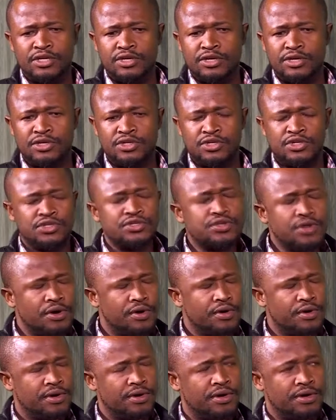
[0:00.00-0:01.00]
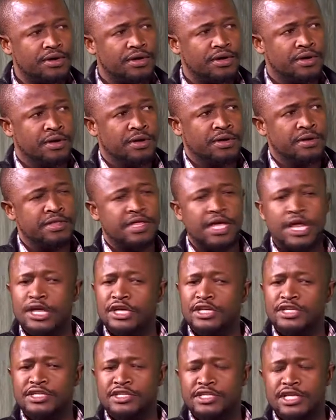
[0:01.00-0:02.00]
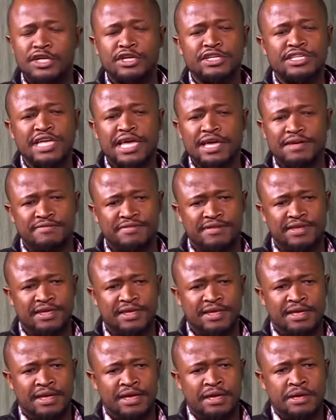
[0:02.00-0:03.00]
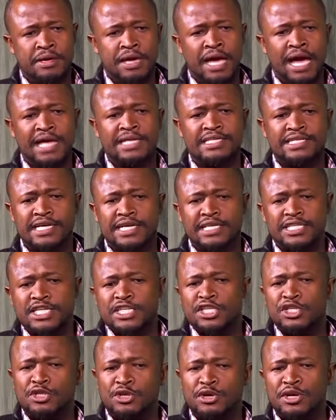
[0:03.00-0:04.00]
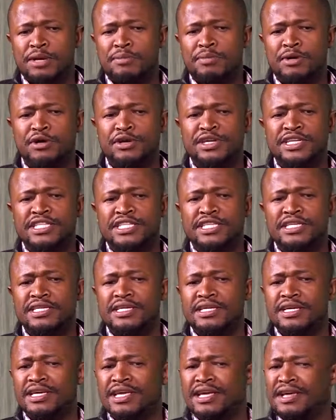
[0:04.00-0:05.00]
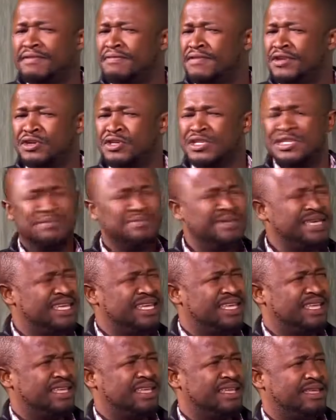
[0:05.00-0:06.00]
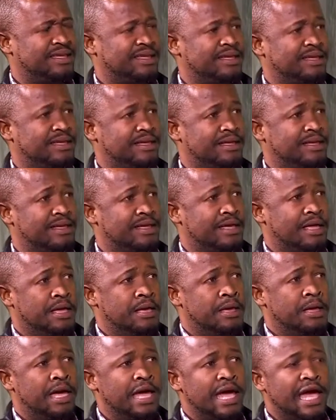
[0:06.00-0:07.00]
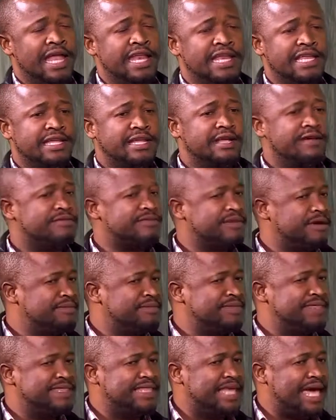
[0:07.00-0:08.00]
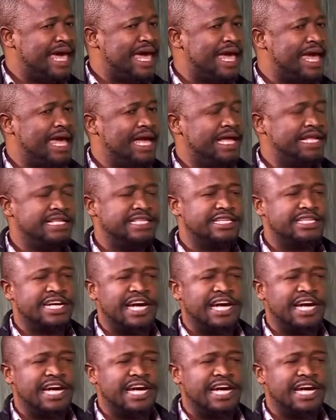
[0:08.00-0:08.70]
"Sure, that is heavy. I just thought about it if it was me." Yeah. And from there, it